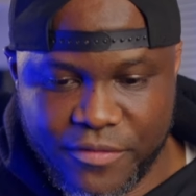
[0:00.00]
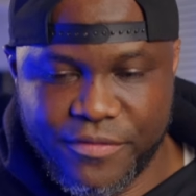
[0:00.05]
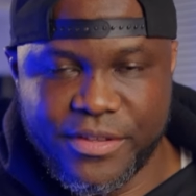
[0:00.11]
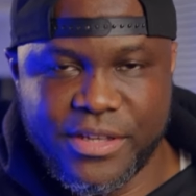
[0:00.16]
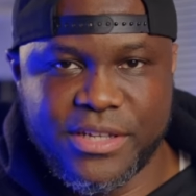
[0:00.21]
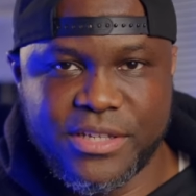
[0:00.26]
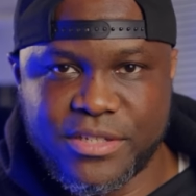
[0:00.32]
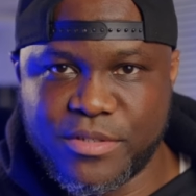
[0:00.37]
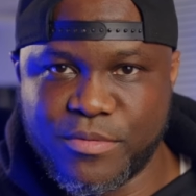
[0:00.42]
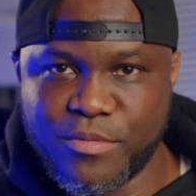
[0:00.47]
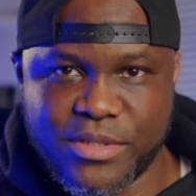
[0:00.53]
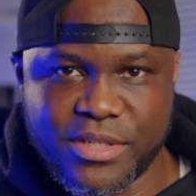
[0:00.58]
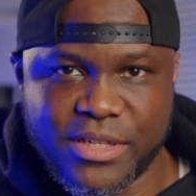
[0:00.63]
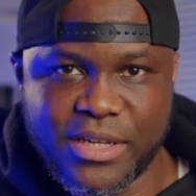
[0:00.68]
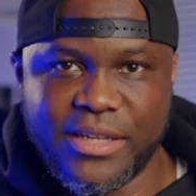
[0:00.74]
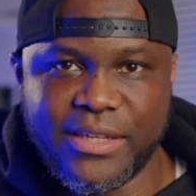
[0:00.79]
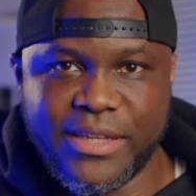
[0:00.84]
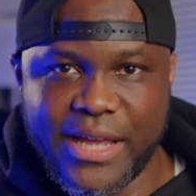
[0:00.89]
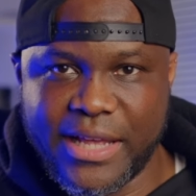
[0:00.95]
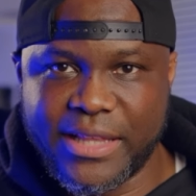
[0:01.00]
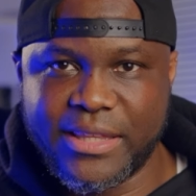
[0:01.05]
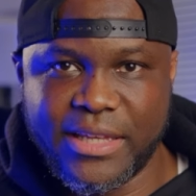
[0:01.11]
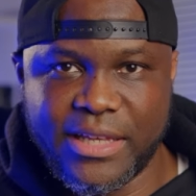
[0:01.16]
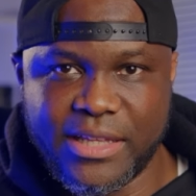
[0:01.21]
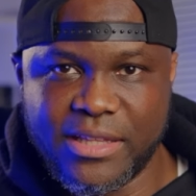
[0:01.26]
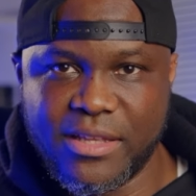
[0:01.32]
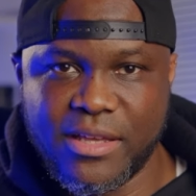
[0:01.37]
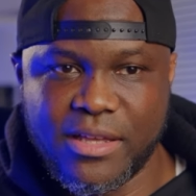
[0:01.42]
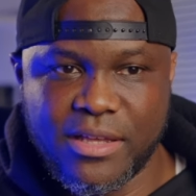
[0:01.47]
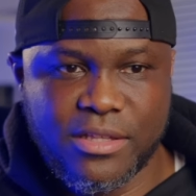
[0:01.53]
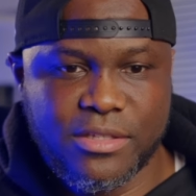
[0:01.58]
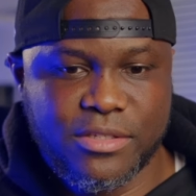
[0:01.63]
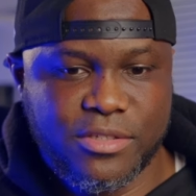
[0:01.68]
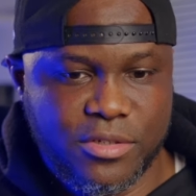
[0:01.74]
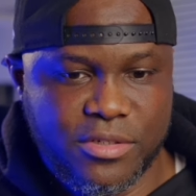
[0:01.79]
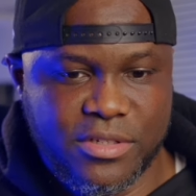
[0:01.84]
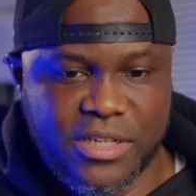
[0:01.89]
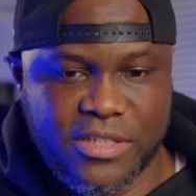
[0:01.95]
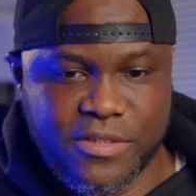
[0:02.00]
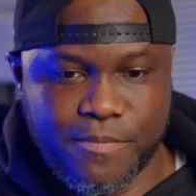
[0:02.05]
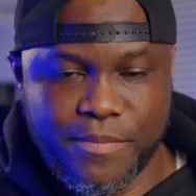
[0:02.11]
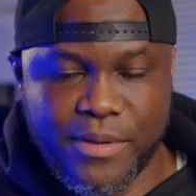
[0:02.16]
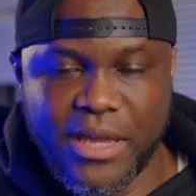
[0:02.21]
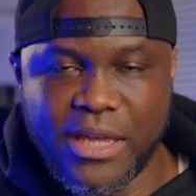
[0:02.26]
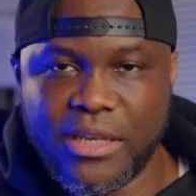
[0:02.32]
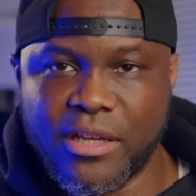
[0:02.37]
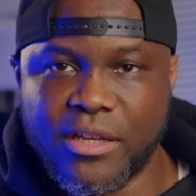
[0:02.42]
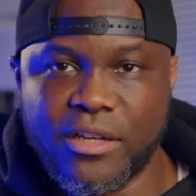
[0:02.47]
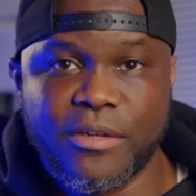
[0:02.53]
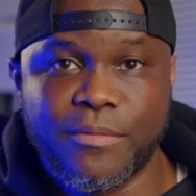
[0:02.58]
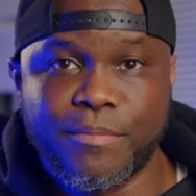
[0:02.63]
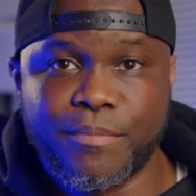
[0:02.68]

this was connected to just being a good